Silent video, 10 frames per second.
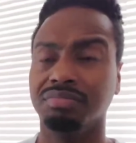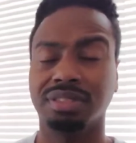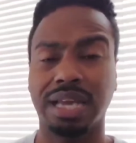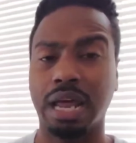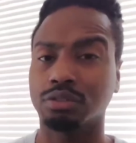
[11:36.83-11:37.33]

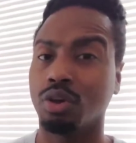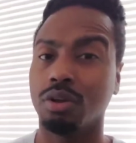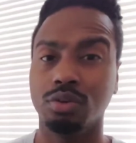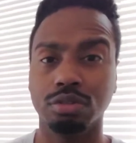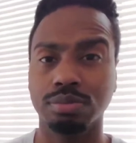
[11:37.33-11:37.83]
Shout out to
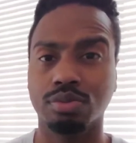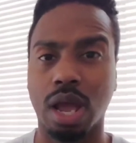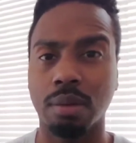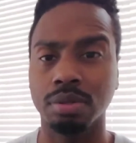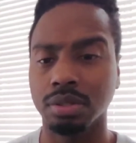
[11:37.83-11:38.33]
all the new
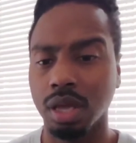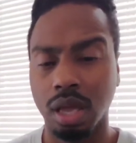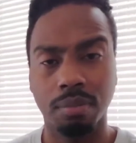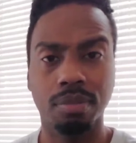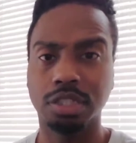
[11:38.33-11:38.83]
subscribers.
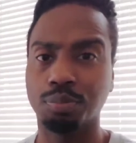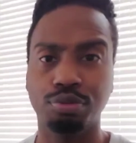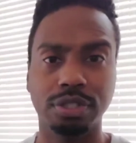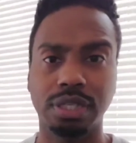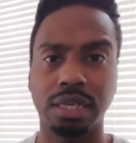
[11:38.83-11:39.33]
Much
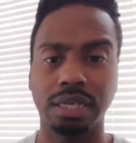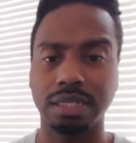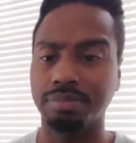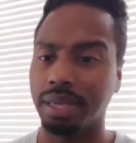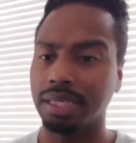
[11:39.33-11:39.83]
appreciated.
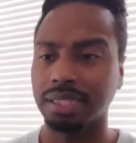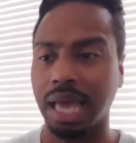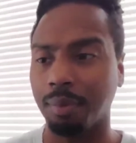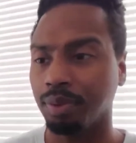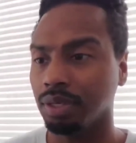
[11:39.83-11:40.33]
Let's make this
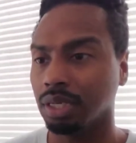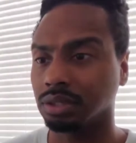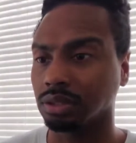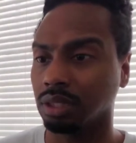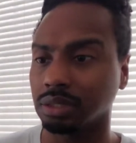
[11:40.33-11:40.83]
happen.
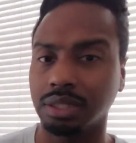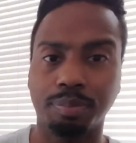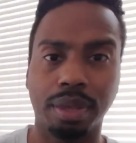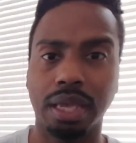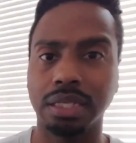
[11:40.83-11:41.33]
Let's
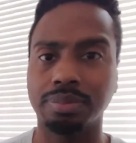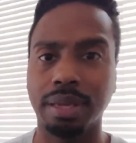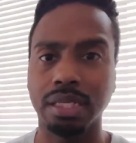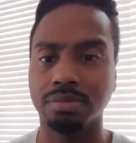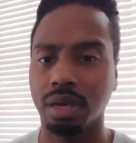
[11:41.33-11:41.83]
get paid. Let's
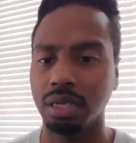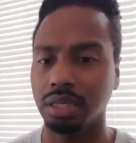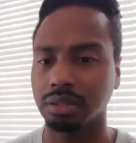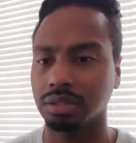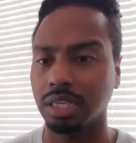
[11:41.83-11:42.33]
make this money.
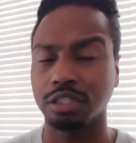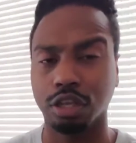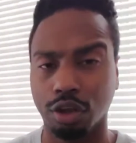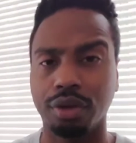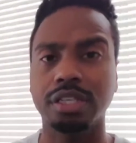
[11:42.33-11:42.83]
Let's
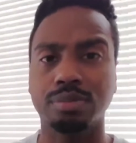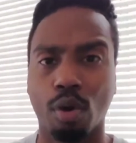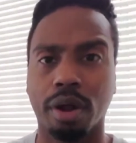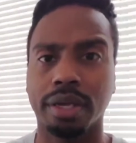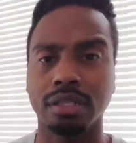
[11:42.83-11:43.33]
learn these
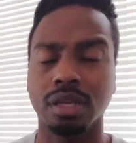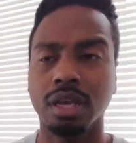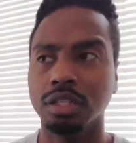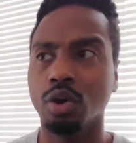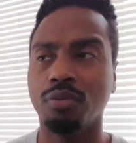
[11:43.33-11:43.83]
markets.
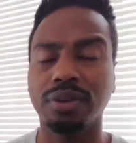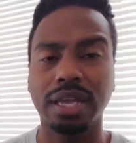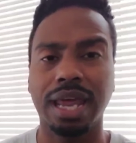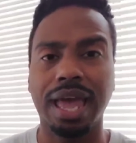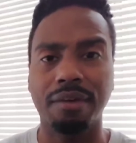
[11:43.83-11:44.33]
Don't
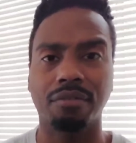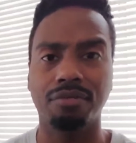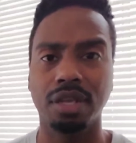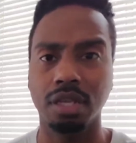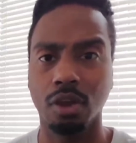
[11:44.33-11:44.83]
forget, I have a
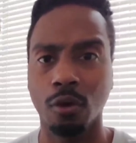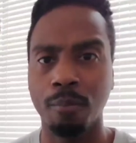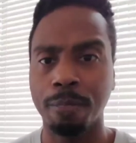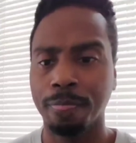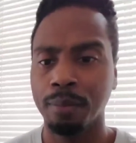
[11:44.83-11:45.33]
video